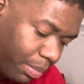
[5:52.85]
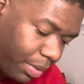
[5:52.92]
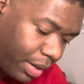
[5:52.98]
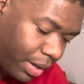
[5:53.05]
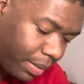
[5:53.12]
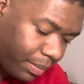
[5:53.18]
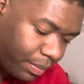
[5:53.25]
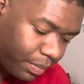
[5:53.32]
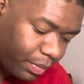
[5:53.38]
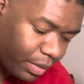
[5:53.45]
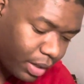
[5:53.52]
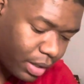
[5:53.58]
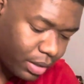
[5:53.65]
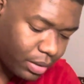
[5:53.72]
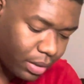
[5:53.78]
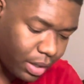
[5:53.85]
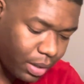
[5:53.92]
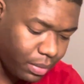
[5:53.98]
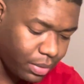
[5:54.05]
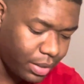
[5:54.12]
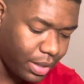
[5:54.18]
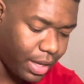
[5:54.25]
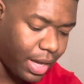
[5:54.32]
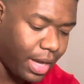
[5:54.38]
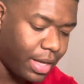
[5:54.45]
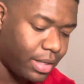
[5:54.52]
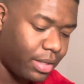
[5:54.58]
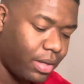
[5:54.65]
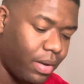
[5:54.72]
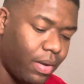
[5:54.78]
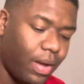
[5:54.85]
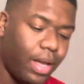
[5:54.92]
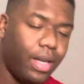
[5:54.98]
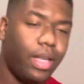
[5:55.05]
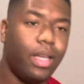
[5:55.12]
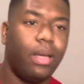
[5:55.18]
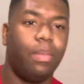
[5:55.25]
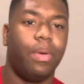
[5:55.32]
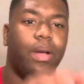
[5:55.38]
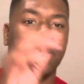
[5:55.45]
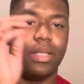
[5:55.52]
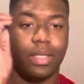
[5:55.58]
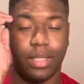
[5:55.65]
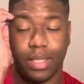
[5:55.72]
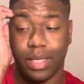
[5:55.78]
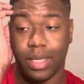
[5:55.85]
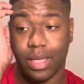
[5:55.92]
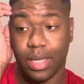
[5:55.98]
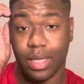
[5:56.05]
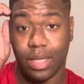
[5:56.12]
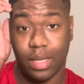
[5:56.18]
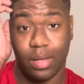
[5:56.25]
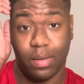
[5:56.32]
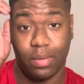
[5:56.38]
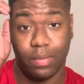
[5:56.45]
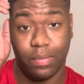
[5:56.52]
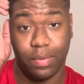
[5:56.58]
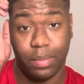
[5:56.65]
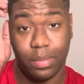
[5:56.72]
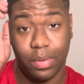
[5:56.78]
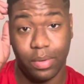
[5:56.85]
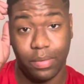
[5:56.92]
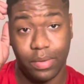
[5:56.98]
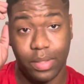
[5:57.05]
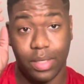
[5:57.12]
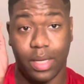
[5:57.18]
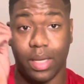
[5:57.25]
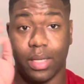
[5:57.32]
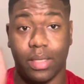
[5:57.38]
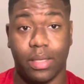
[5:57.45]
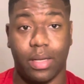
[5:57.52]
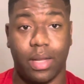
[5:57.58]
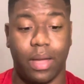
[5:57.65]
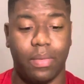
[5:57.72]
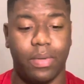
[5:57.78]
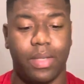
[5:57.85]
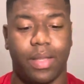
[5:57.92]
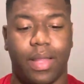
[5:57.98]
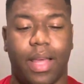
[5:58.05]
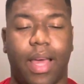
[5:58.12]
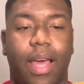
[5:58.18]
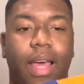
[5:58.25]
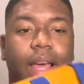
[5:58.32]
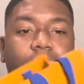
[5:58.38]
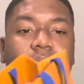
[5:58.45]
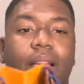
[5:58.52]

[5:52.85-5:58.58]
But, so that was that. So I did purchase the cologne from Louis Vuitton, so that was that.